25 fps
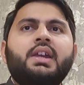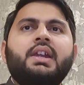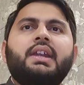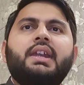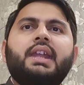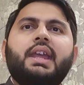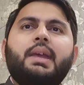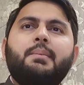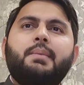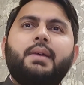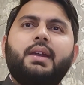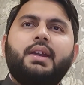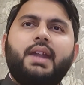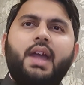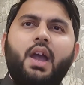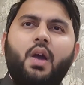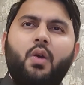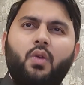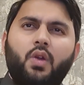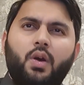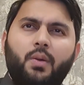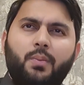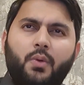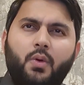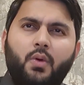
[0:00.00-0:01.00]
They may
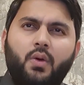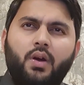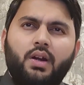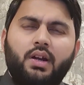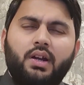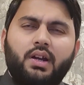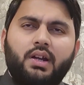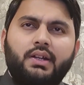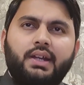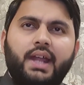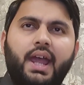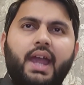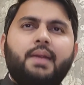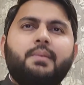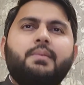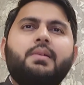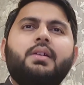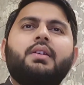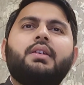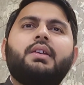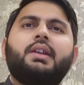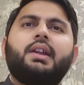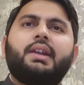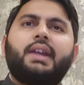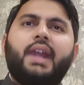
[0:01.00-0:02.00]
develop over the time
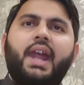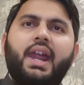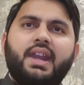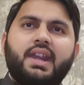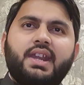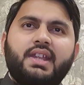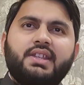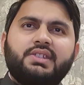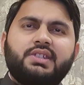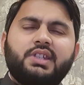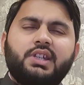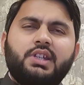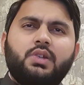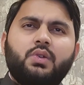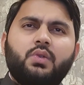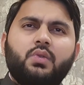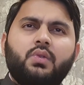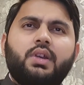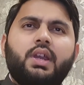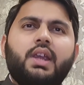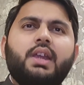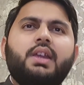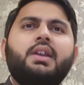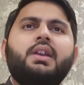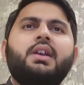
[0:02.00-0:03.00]
the tendency to
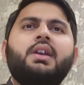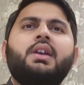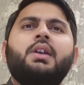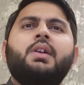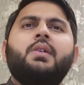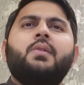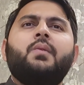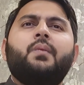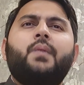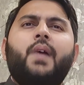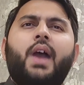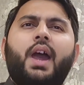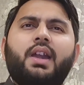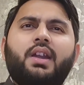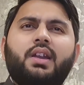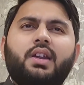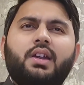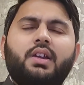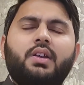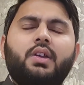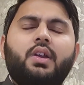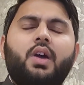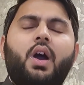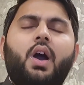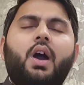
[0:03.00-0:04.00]
think whether
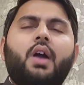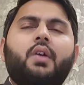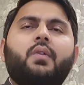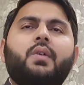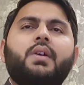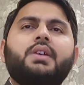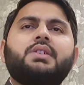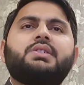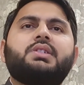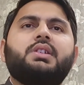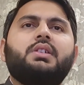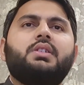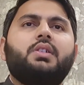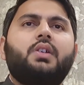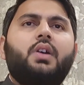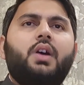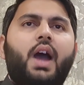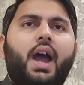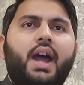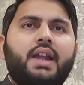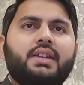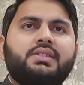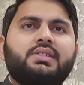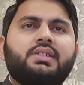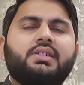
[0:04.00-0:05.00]
the question or
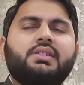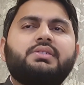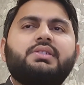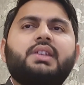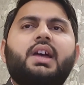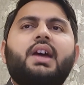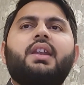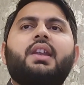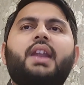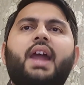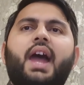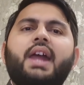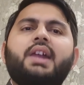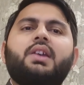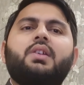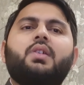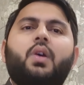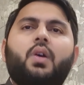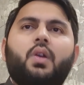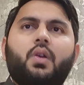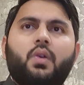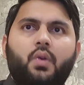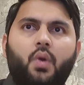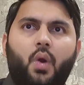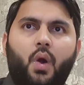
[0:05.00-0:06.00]
answers are right
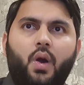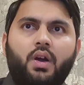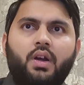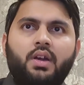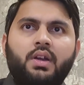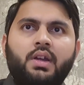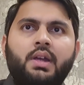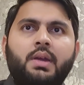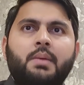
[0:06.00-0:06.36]
or wrong.